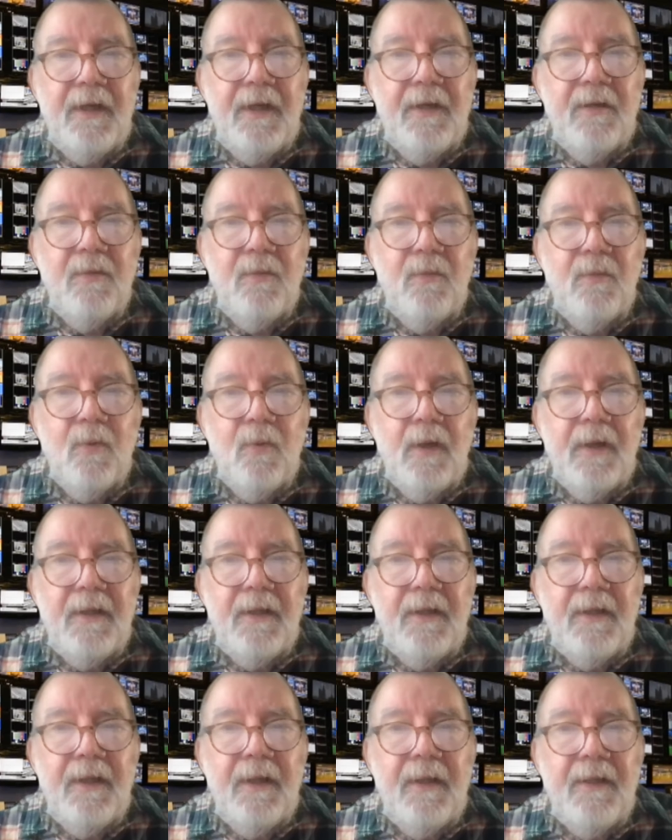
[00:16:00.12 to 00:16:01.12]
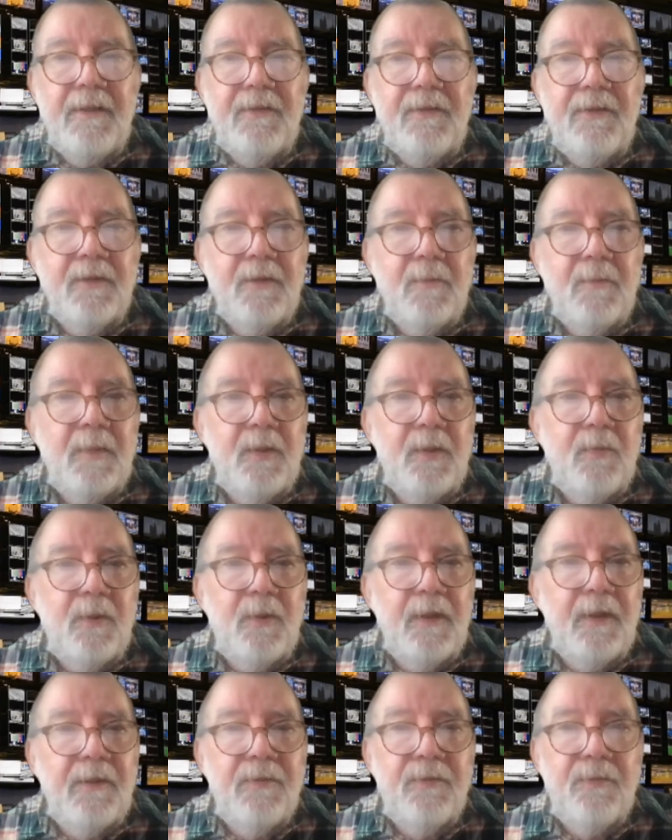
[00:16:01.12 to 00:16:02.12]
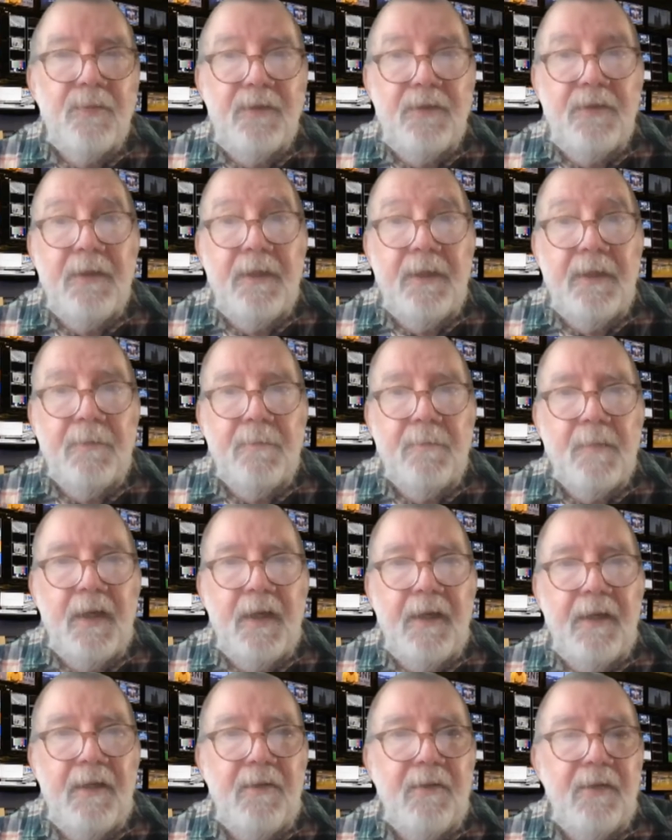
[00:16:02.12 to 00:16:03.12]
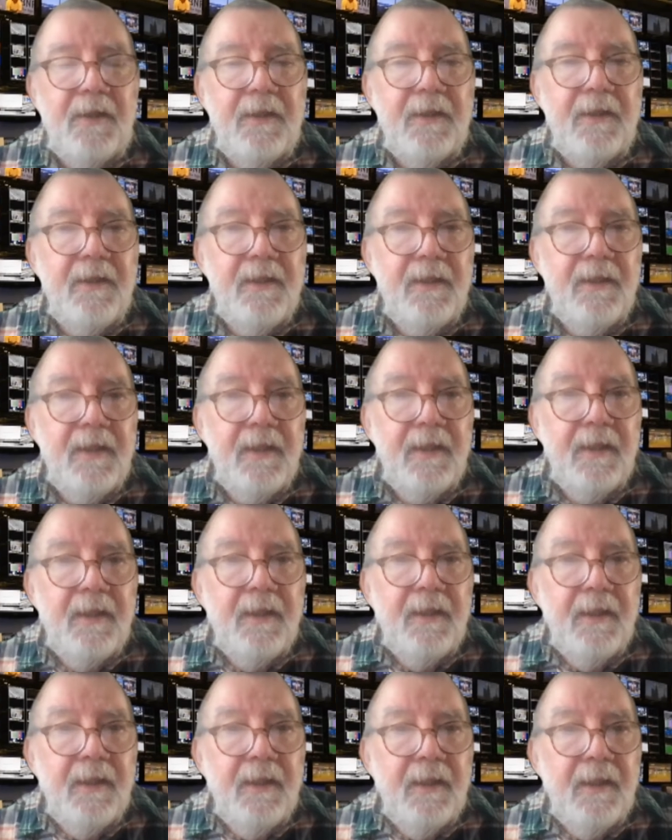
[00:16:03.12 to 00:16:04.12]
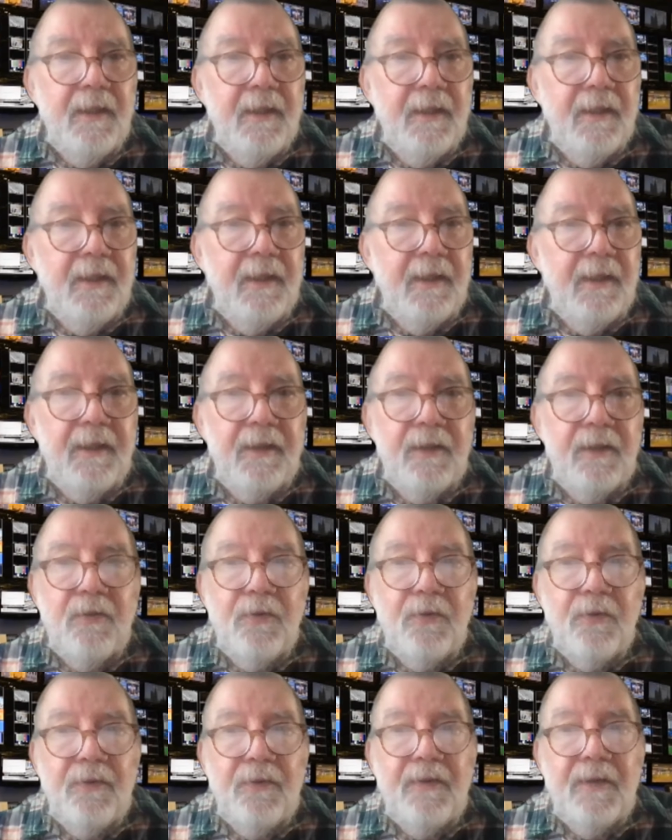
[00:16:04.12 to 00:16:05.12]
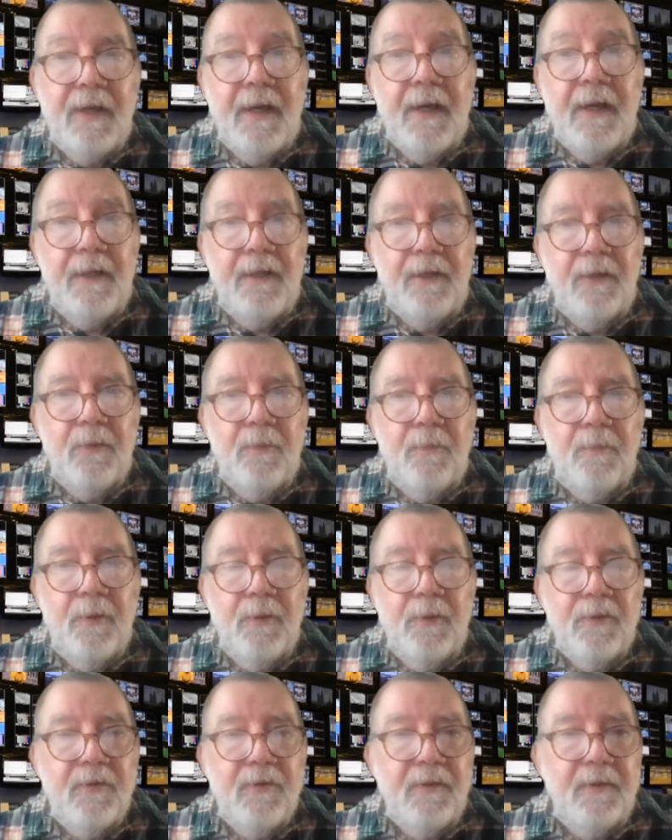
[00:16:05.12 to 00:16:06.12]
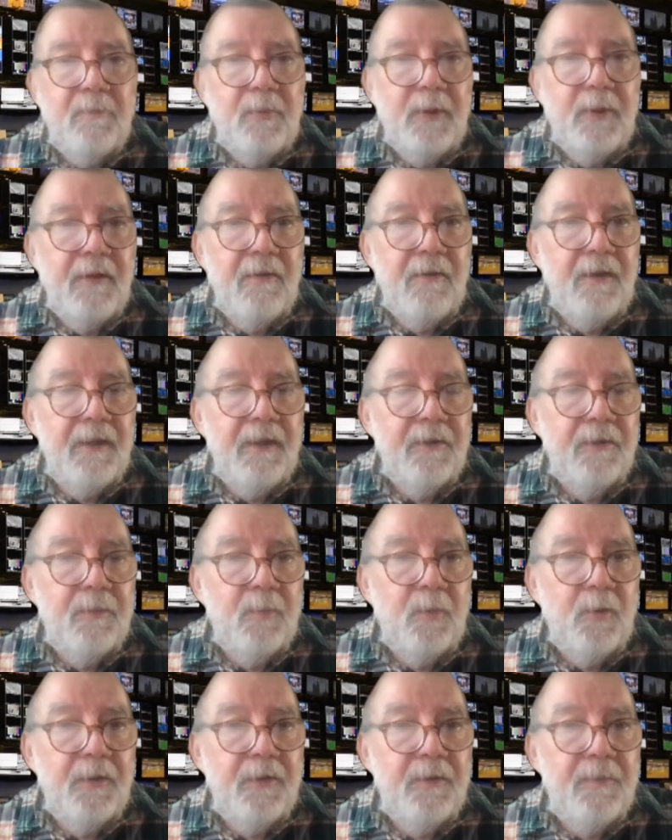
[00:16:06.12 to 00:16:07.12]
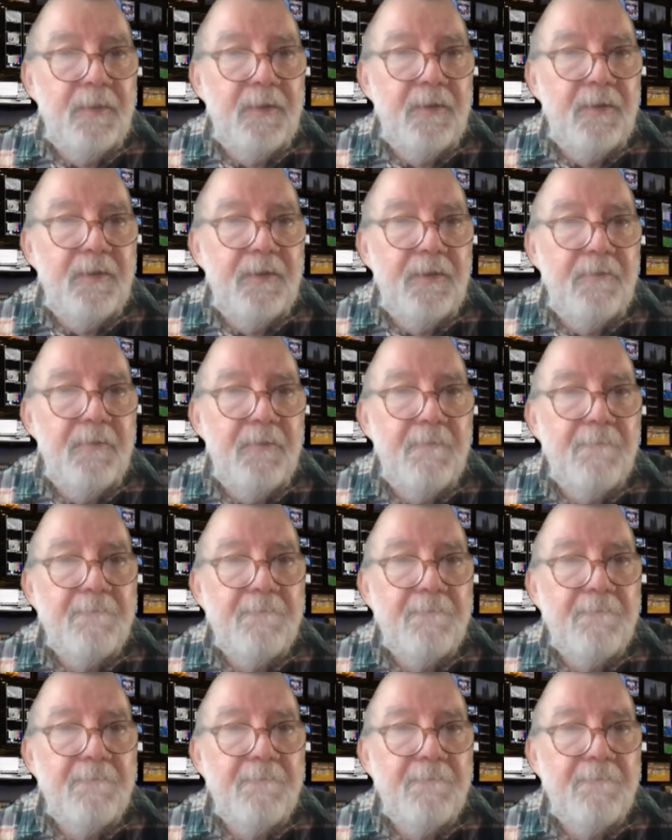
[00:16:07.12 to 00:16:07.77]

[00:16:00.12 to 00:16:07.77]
A white eggs in the Midwest, which is my area. And of course, I know personally brown eggs are more expensive.